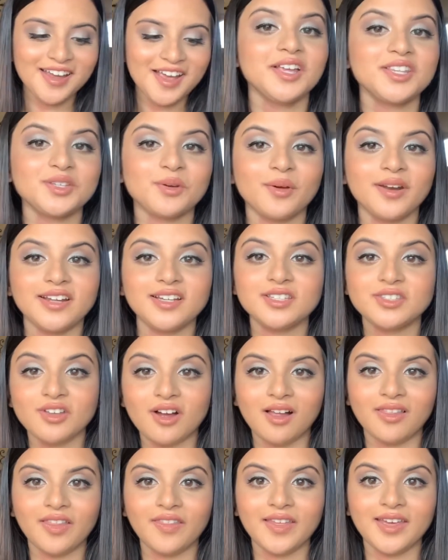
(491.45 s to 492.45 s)
So when I
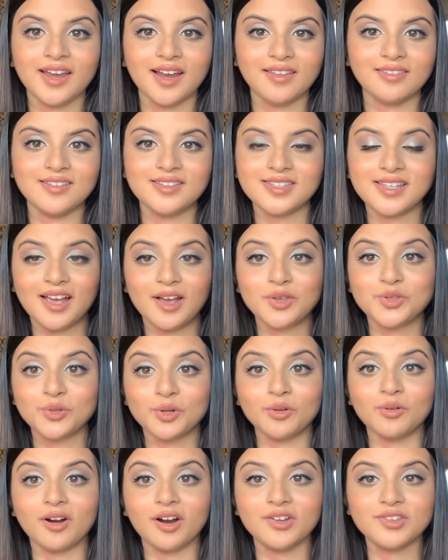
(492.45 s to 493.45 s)
saw that they had this extra
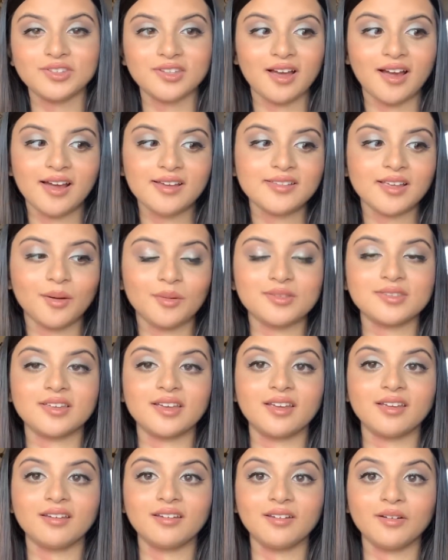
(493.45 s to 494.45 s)
large size, I was
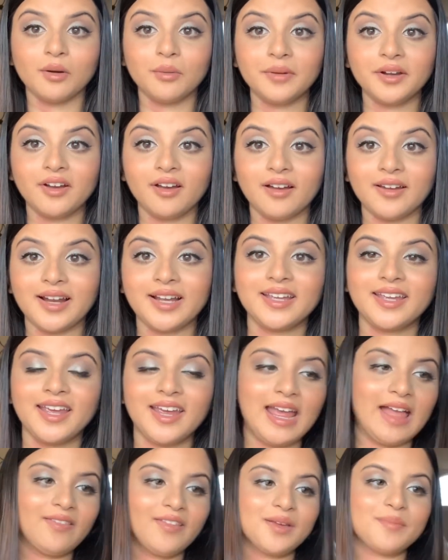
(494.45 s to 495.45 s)
like, oh my god, I
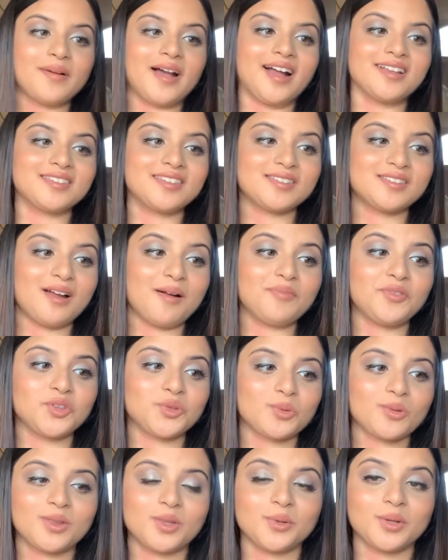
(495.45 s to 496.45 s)
can't like pass this up. This
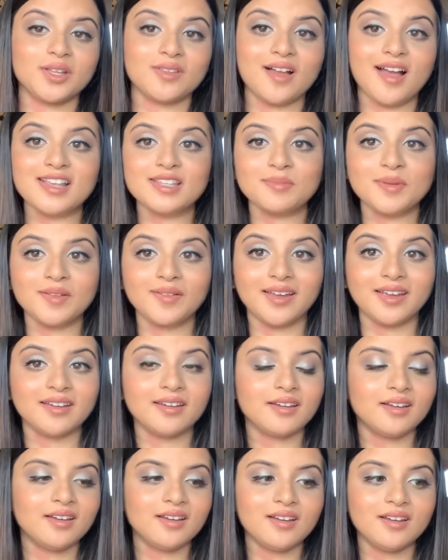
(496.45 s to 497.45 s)
will literally last me like
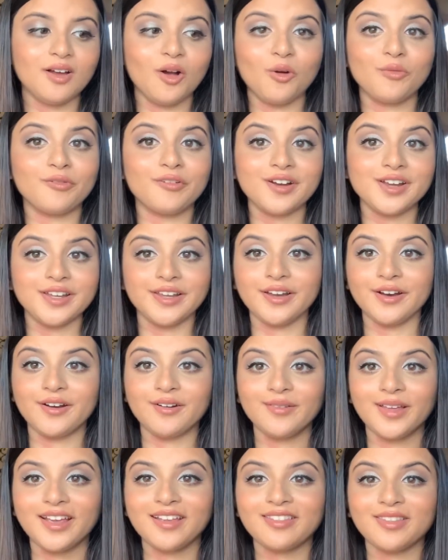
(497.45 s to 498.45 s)
over a year.
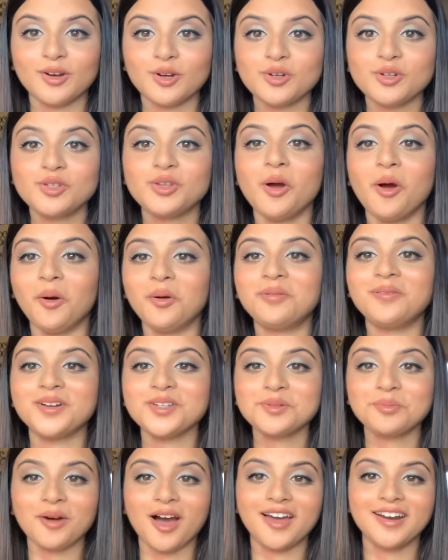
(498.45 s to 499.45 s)
Like, there's so
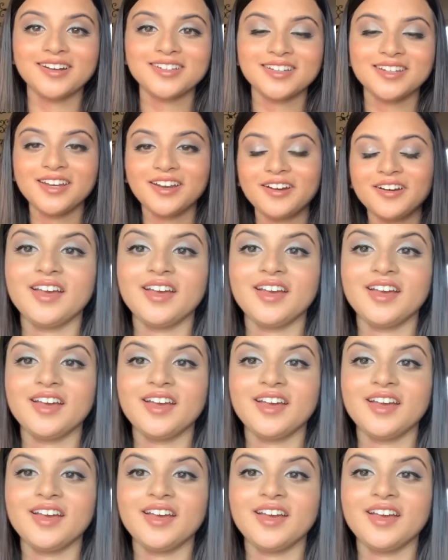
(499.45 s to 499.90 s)
much product in here.